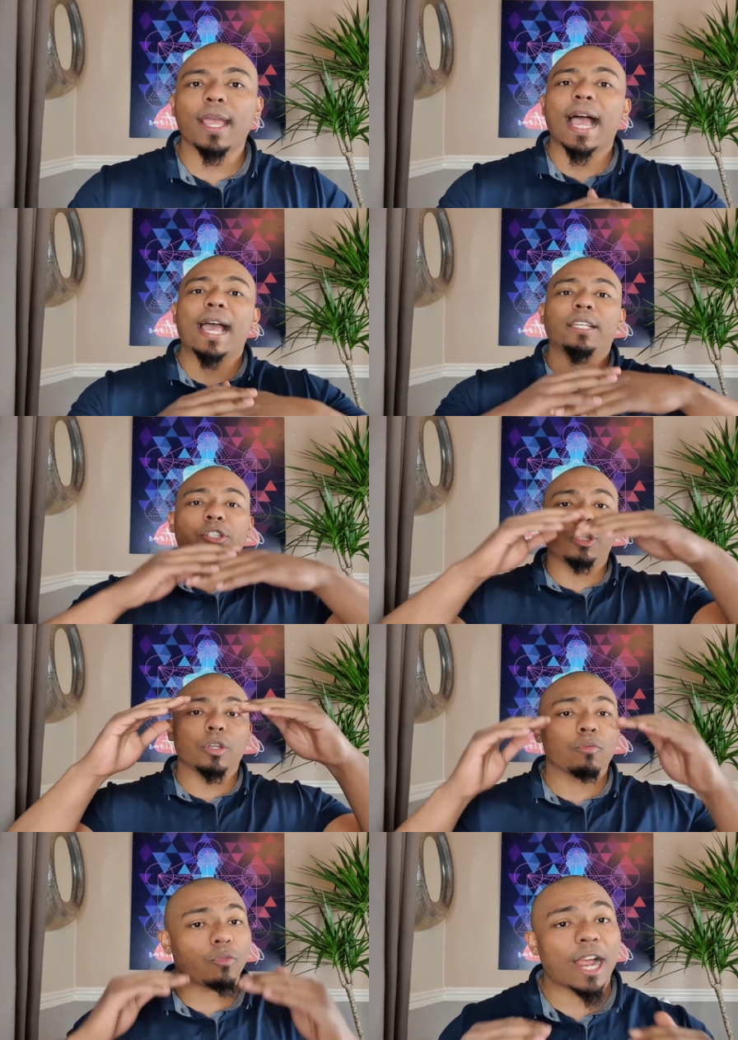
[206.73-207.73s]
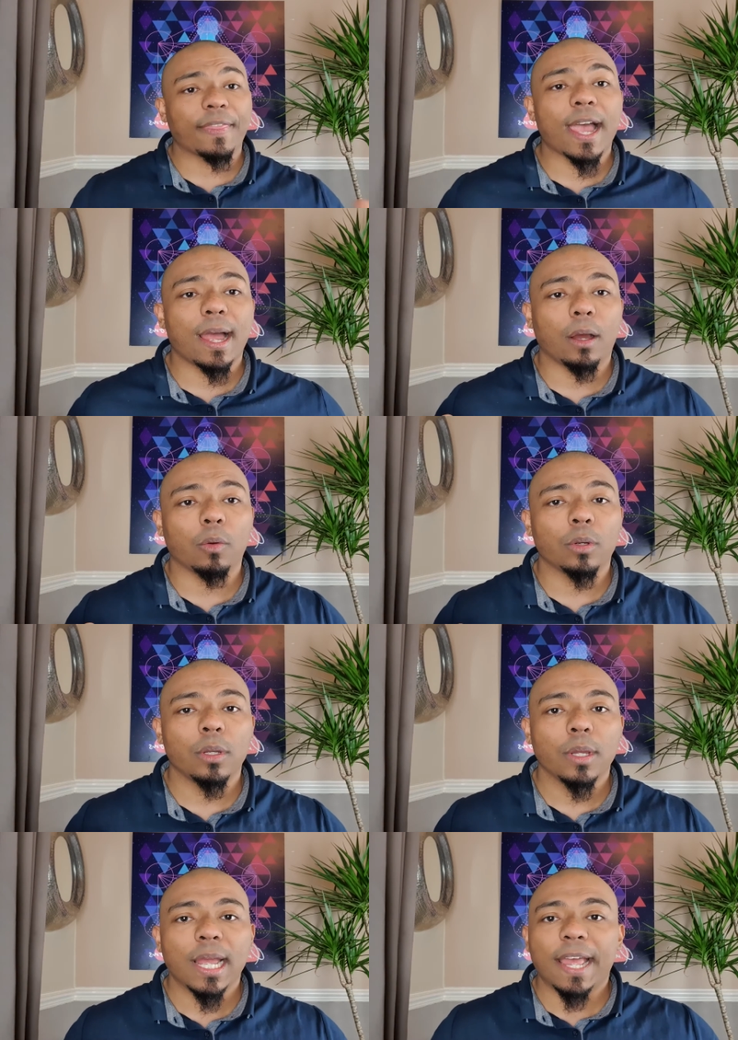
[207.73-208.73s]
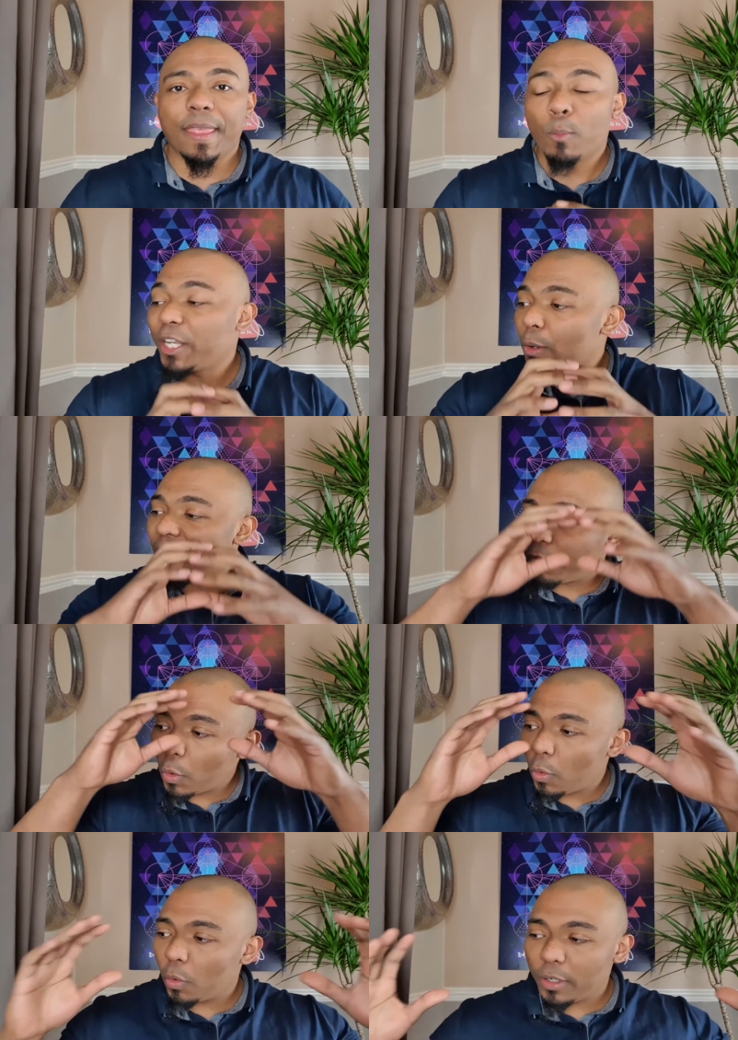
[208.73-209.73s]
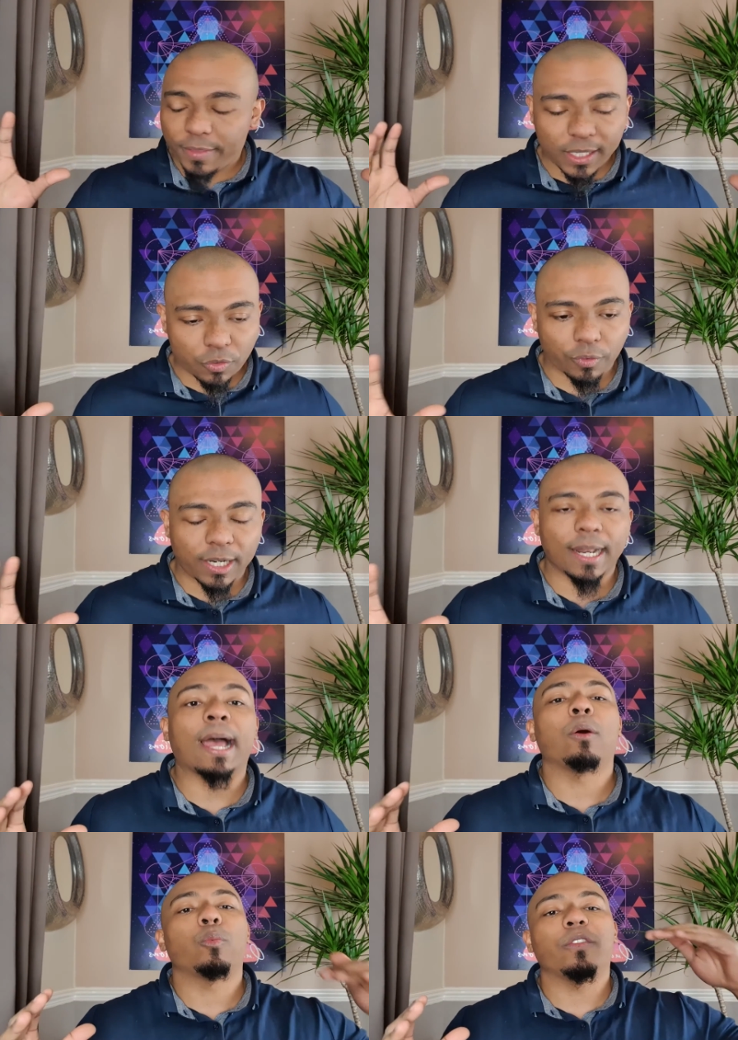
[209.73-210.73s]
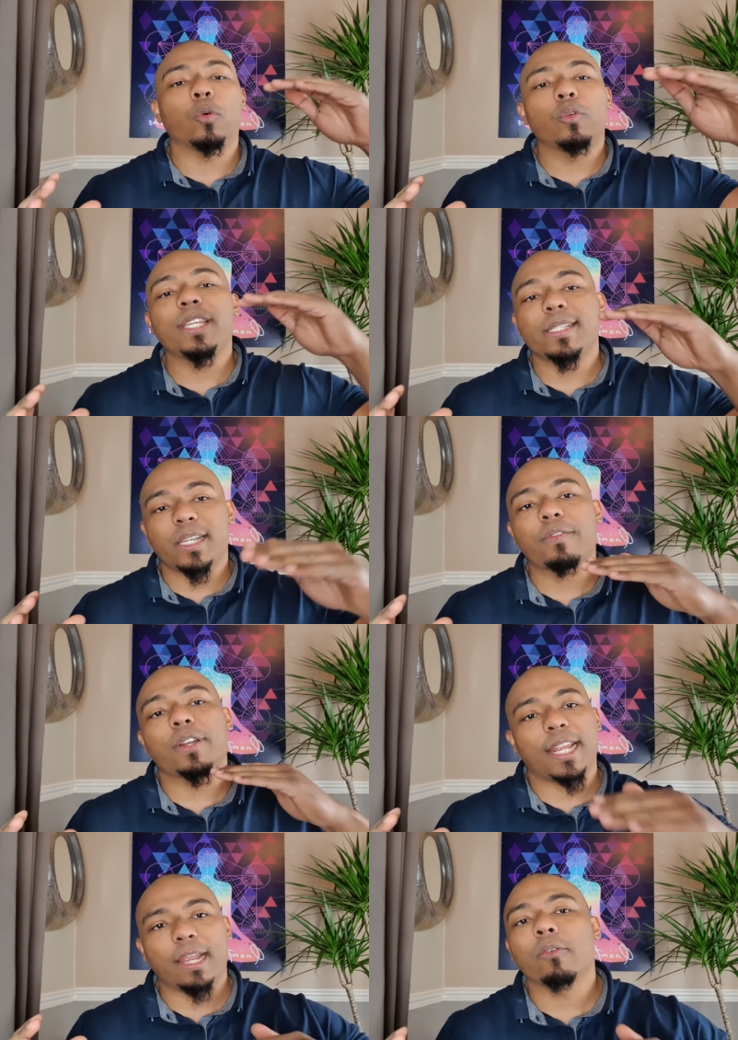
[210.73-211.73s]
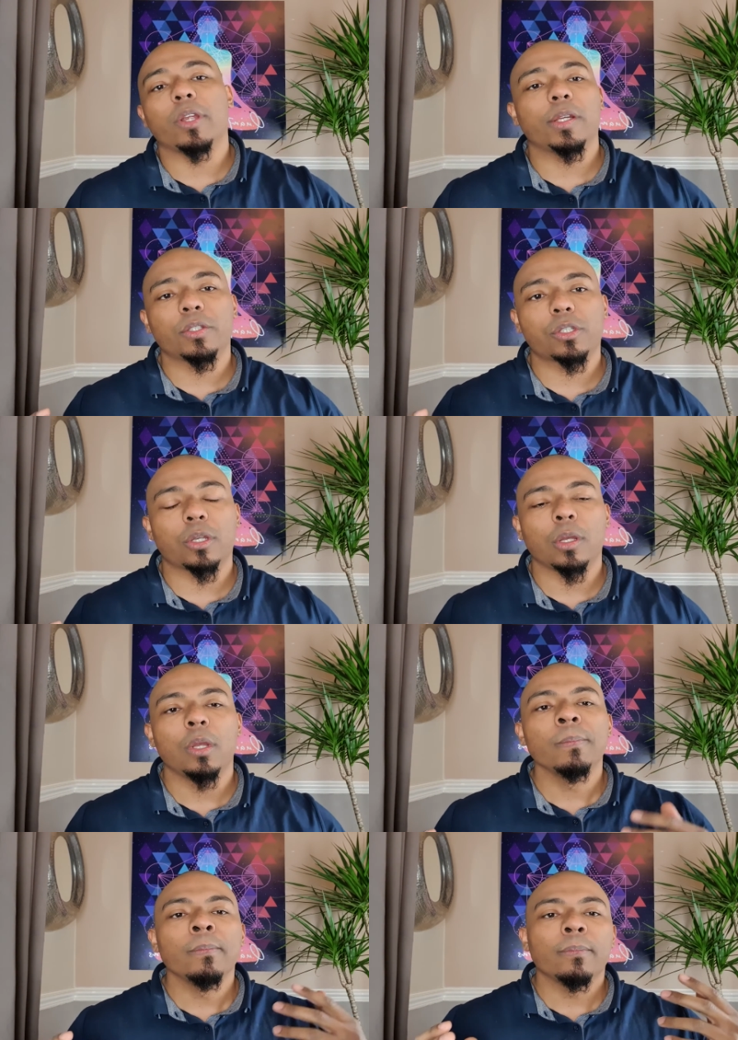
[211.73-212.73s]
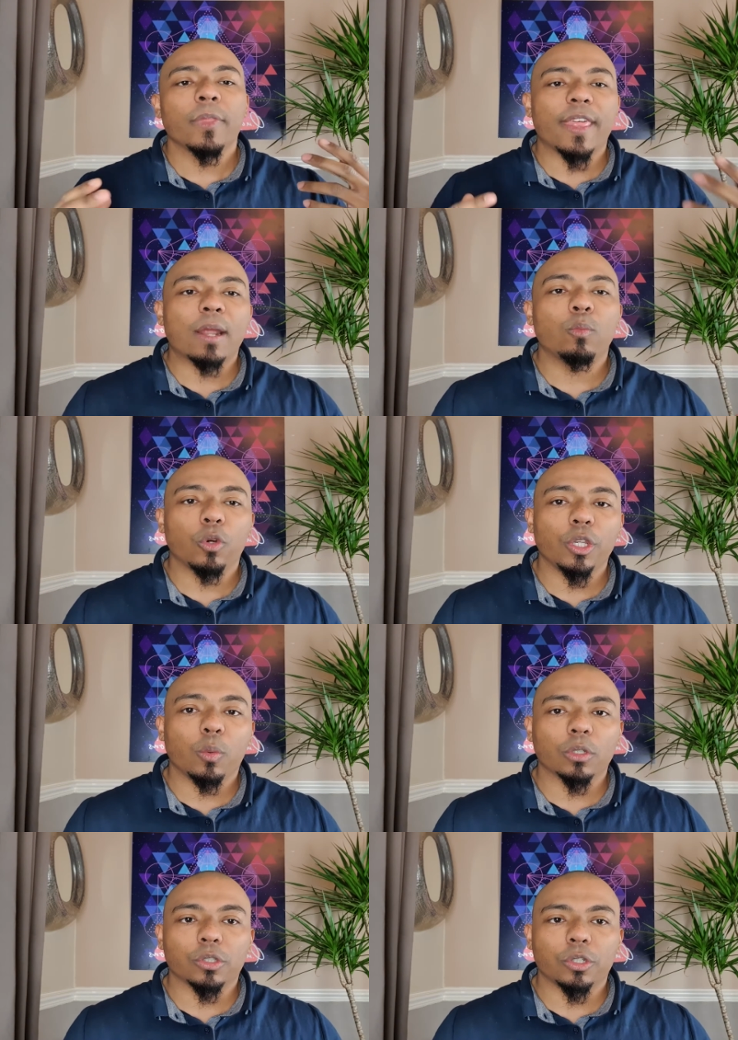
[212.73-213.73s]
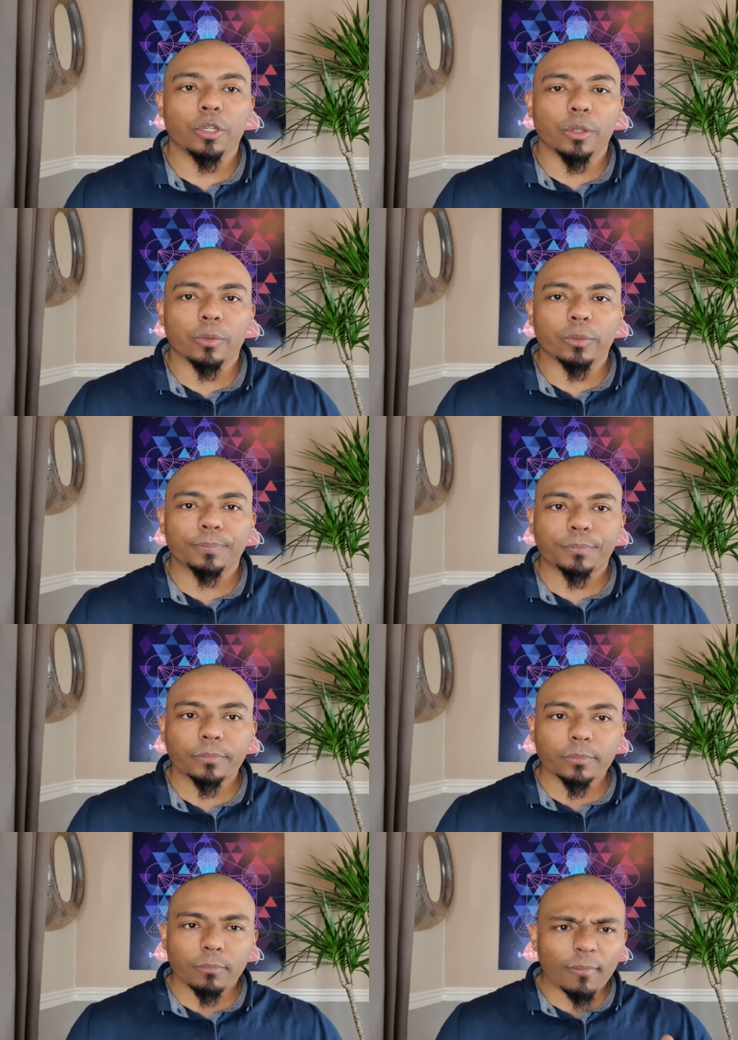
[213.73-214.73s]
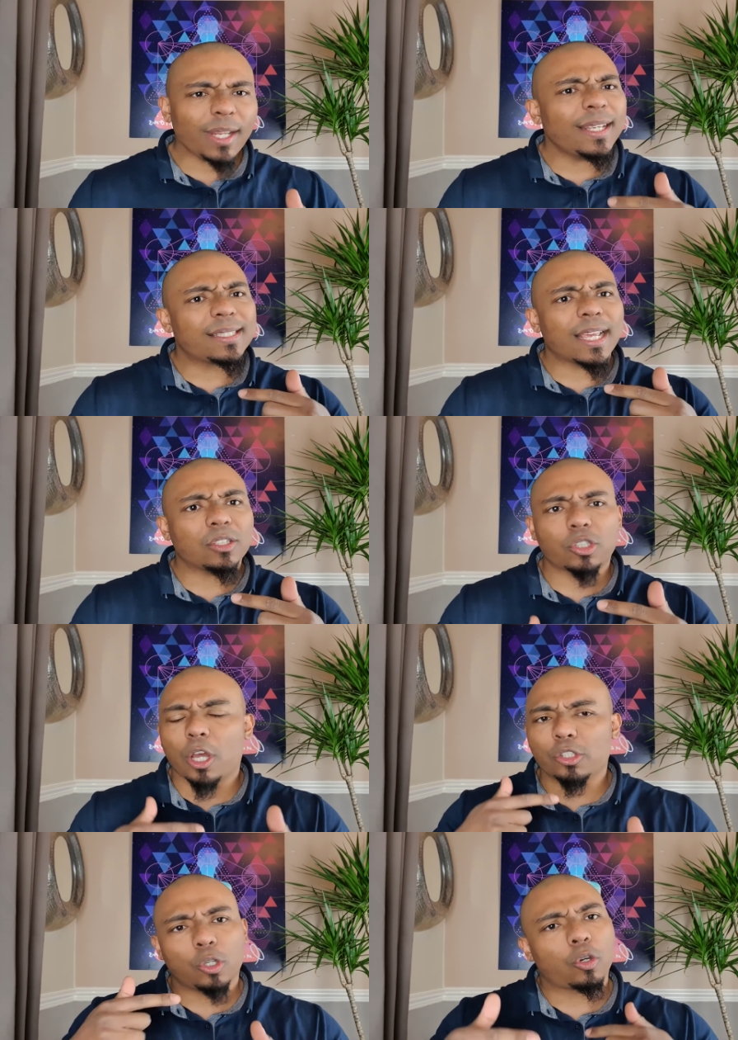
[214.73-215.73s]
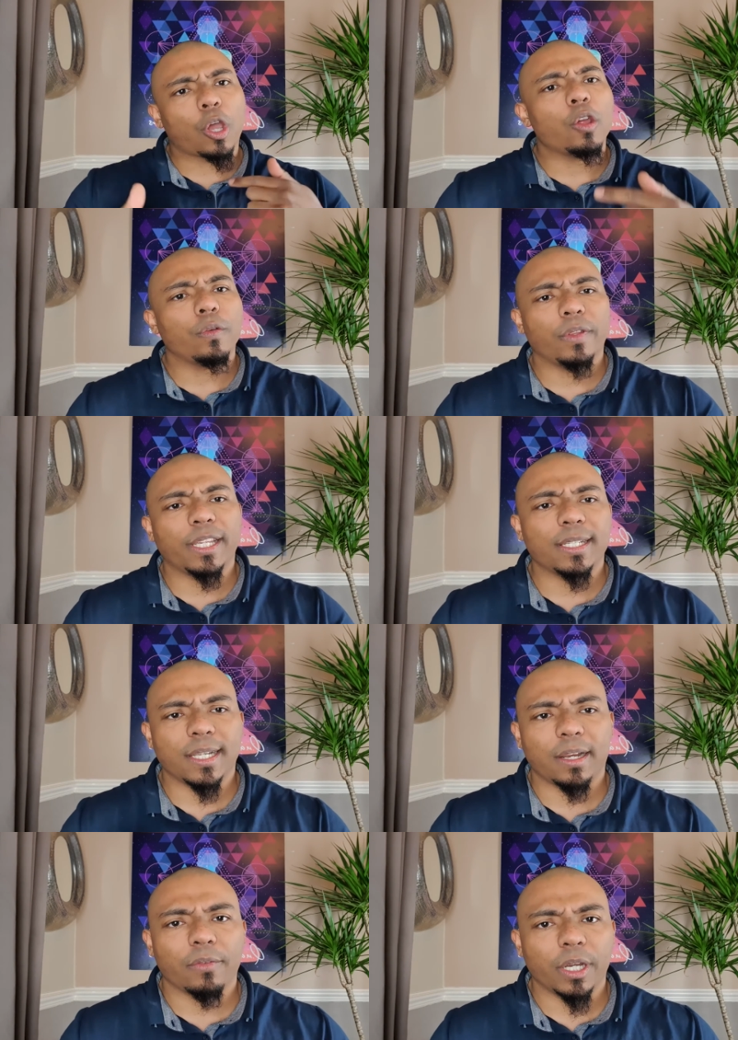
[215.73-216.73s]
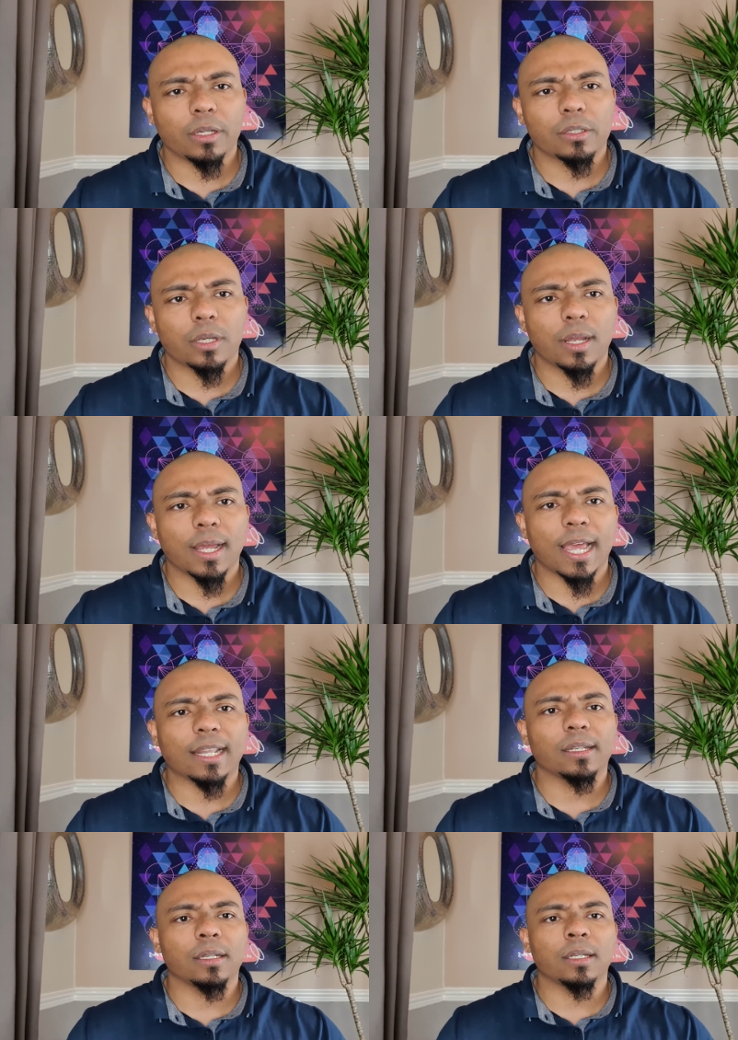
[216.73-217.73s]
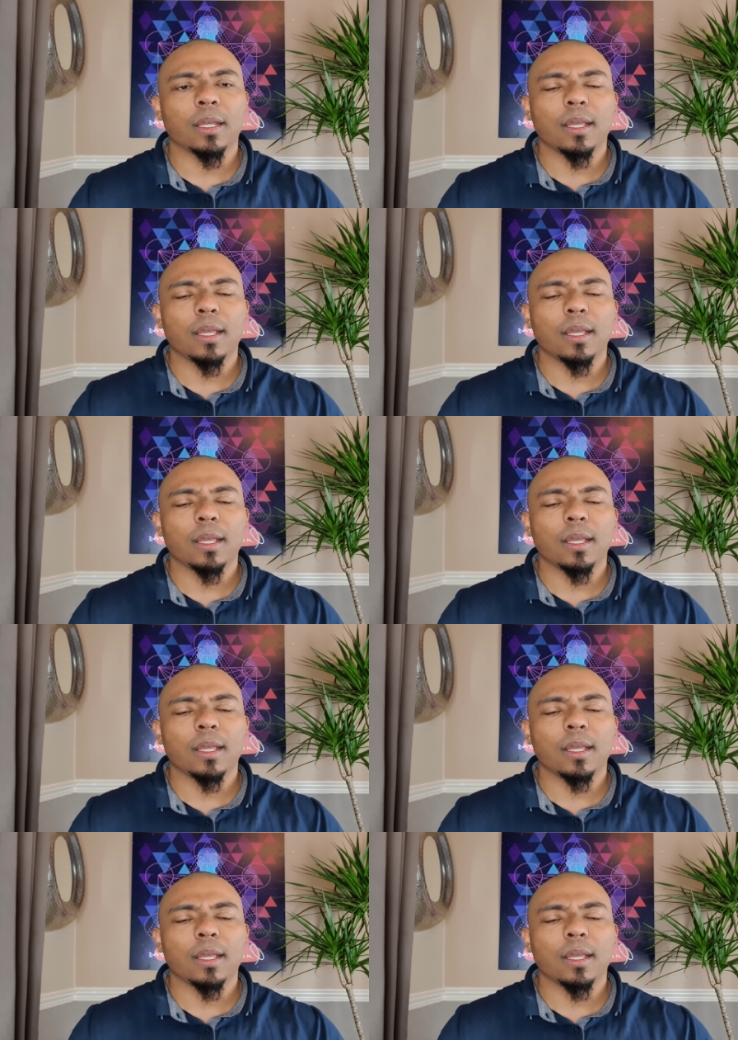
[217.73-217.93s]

And write that out. And then when you have all of this written out with all these different areas, then what you want to do is then start to look over these areas, and